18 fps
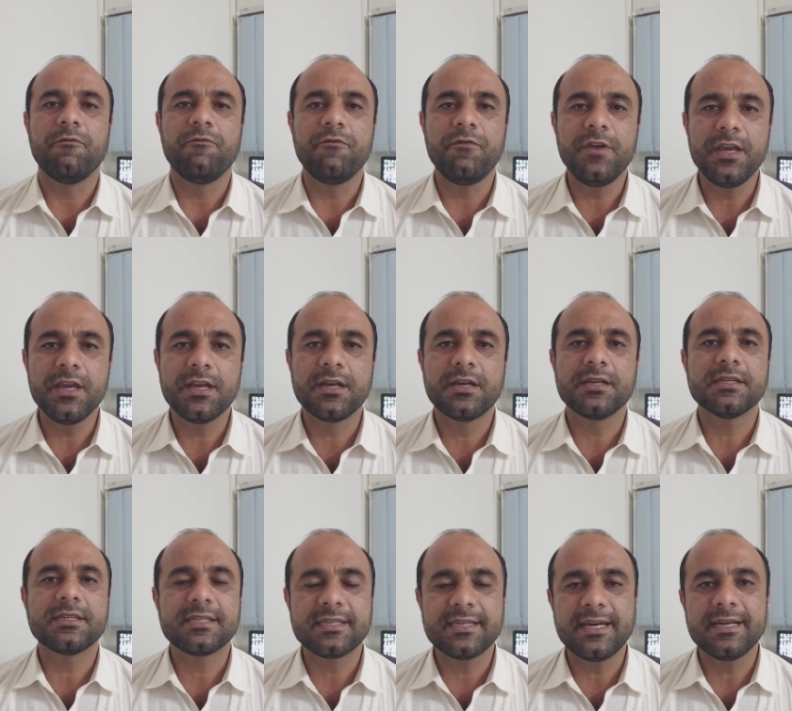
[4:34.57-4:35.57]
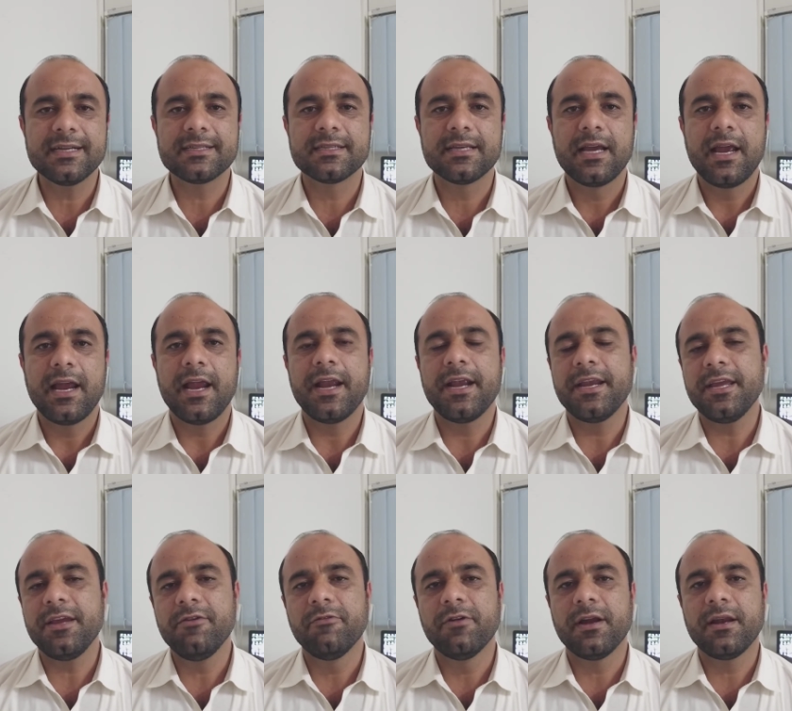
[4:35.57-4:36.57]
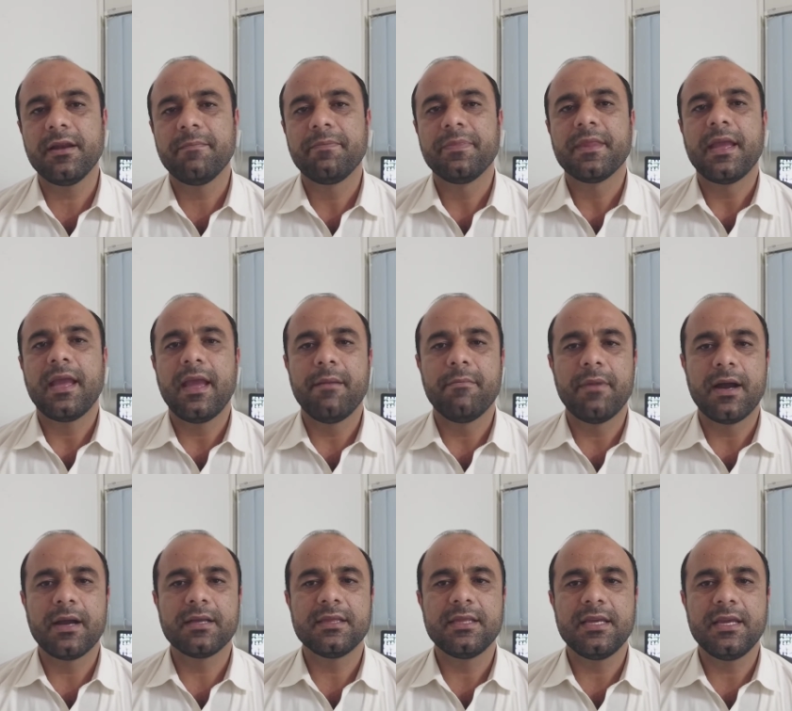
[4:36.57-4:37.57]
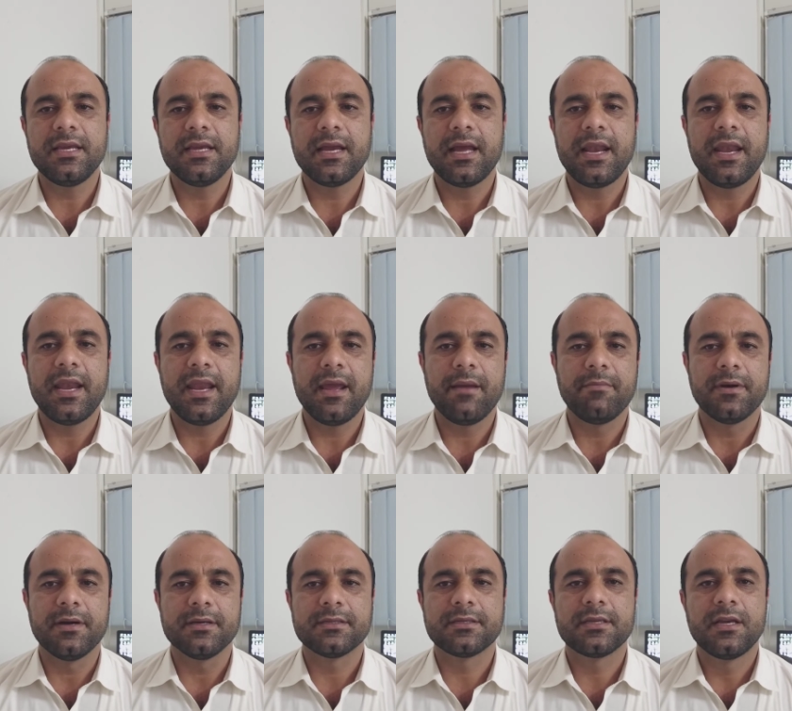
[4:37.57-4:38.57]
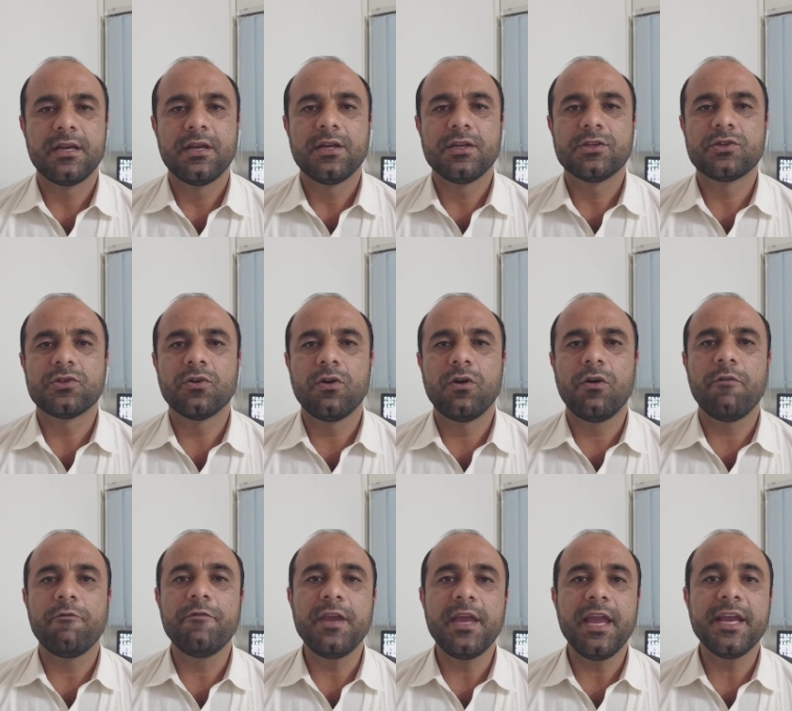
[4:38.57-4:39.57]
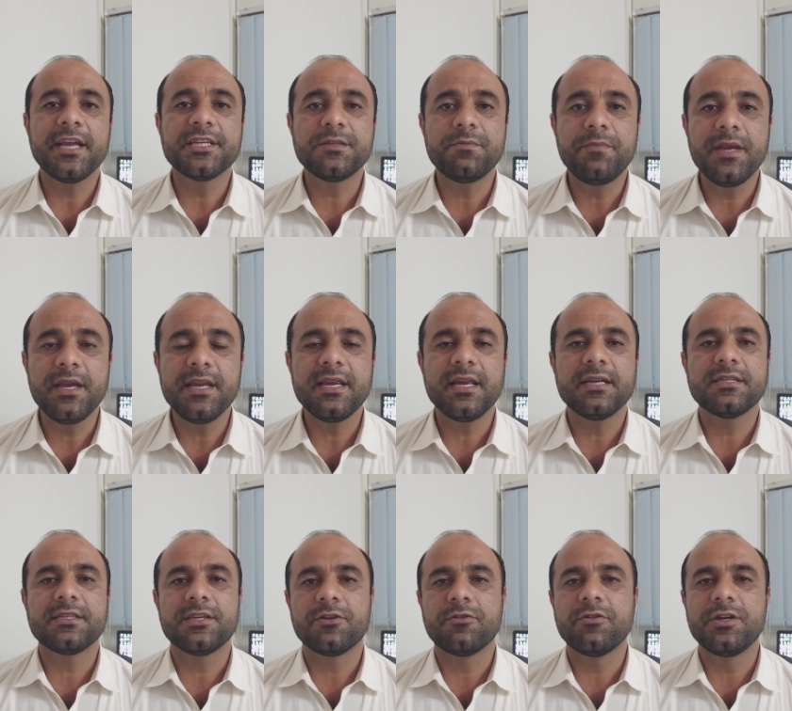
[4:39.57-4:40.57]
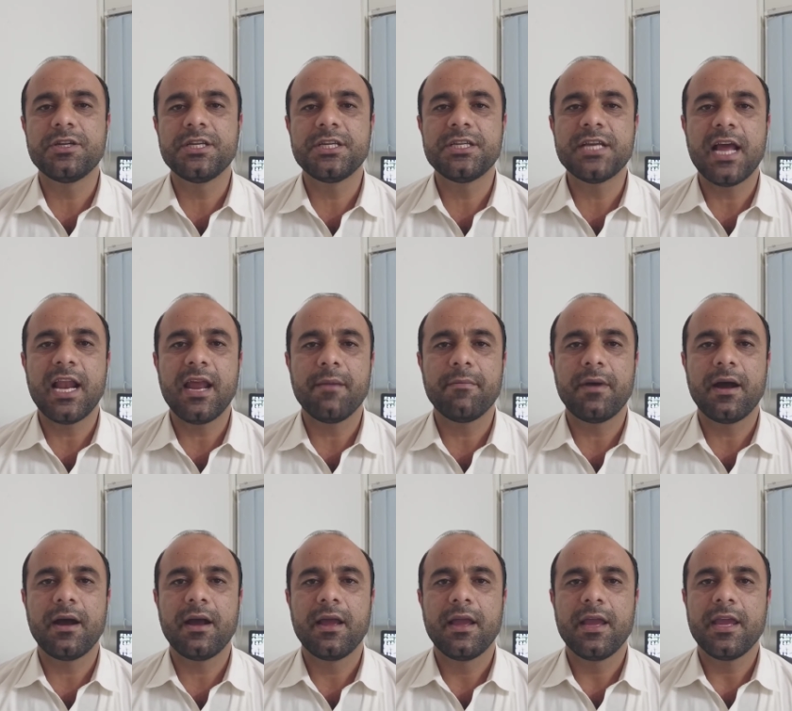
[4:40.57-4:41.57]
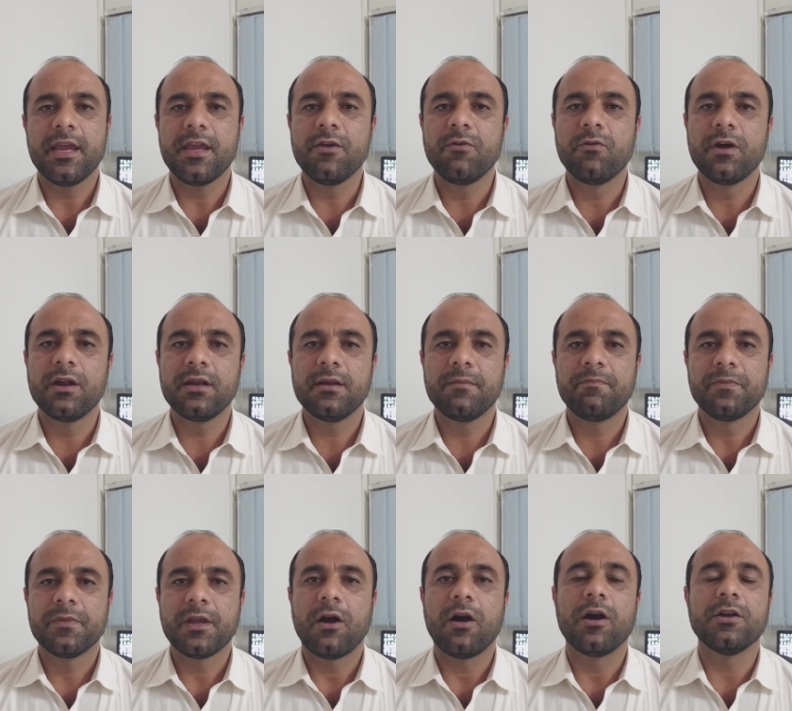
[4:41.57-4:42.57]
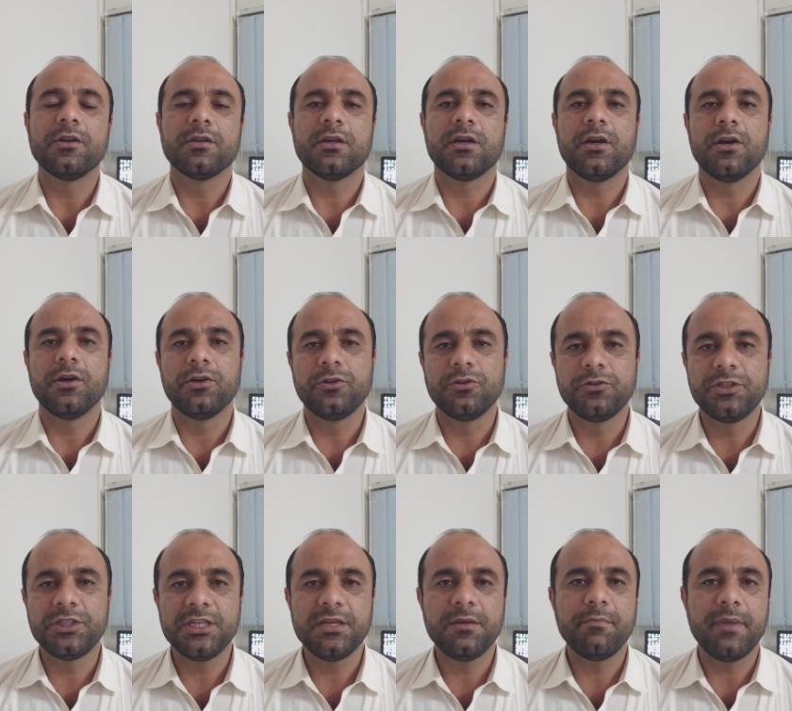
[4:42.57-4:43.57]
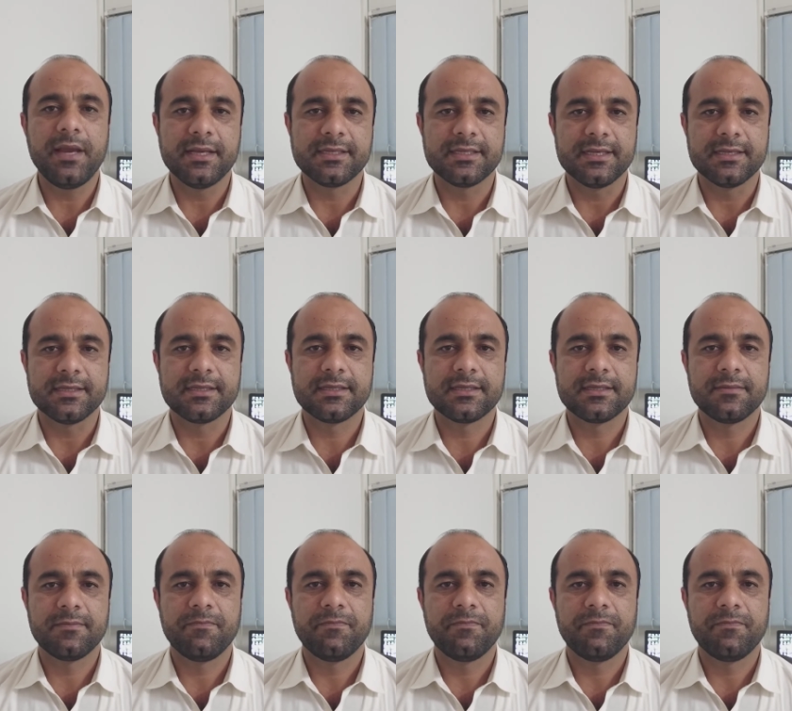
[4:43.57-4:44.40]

weak states, and even among the neighbors. So we experience security dilemma even on routine basis.